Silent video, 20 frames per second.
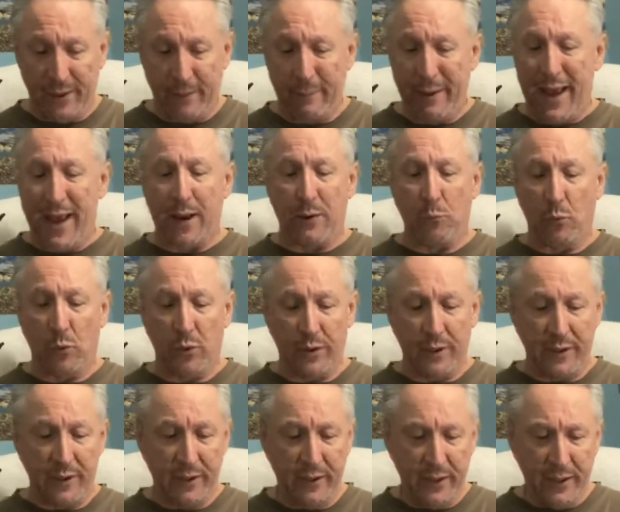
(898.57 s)
a man
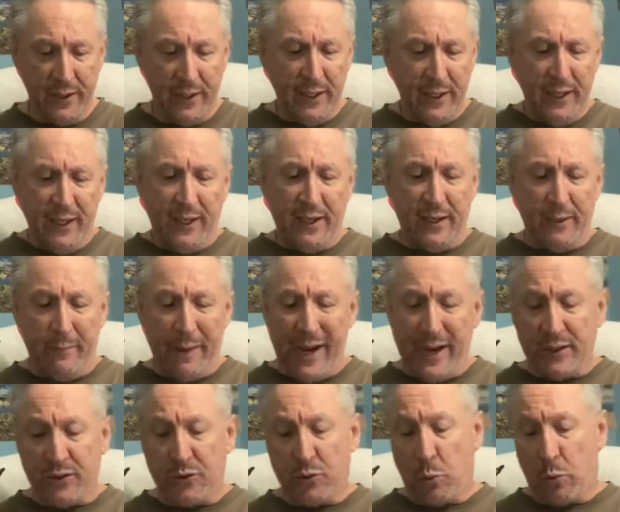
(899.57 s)
would. In a
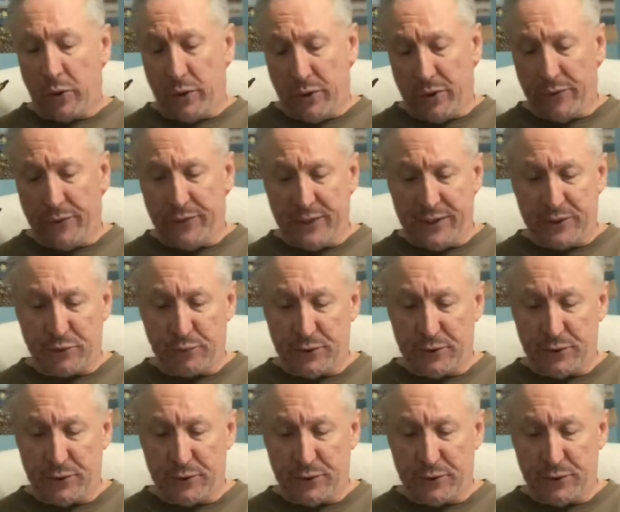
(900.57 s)
man's world, this